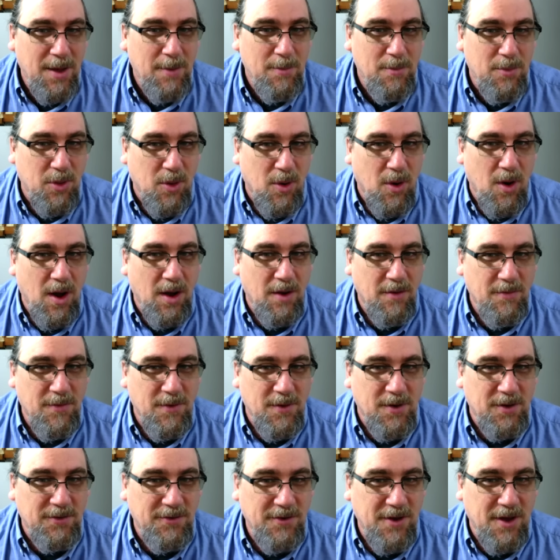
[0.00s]
blog for
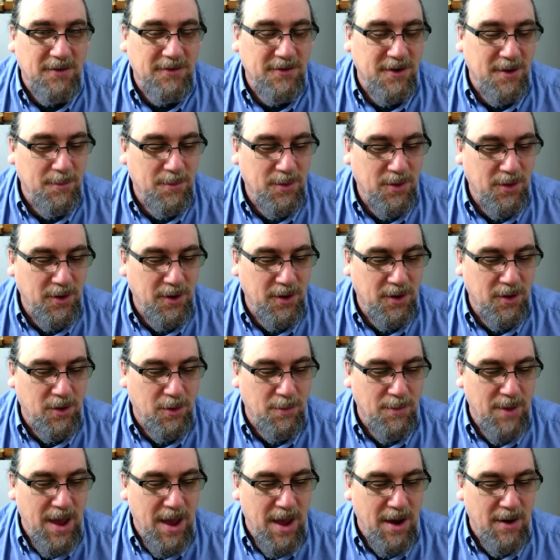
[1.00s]
discussing political
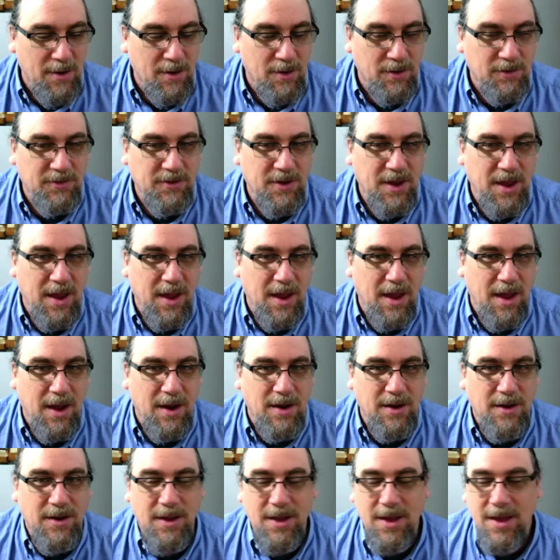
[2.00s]
matters
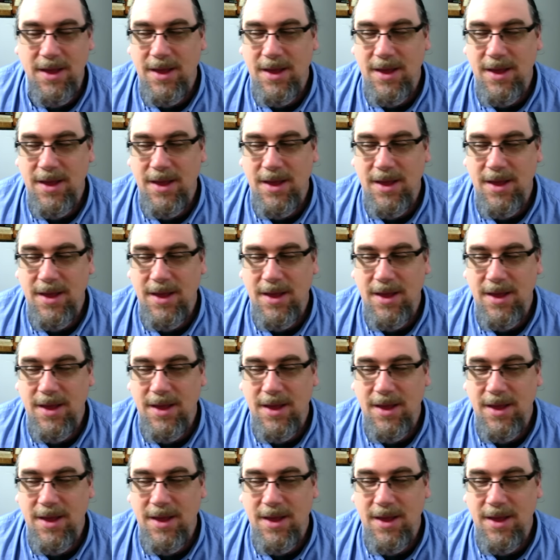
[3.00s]
and